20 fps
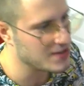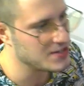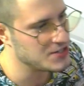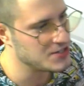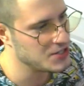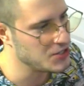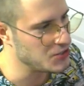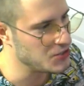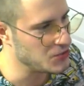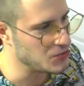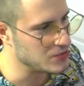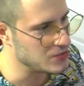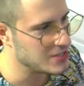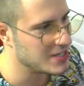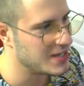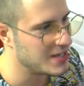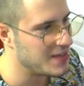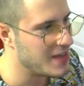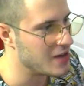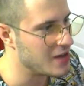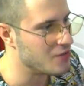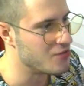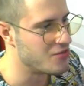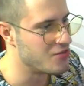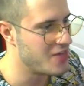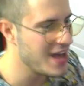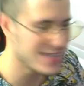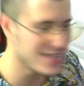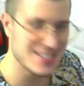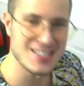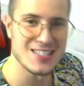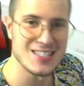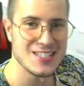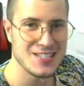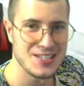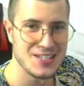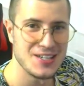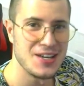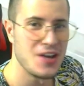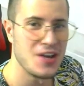Dude, now
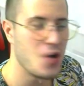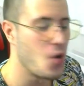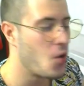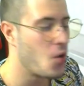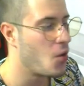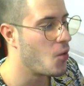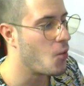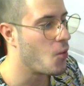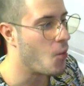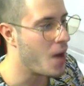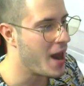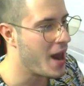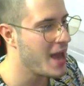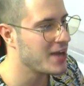that's what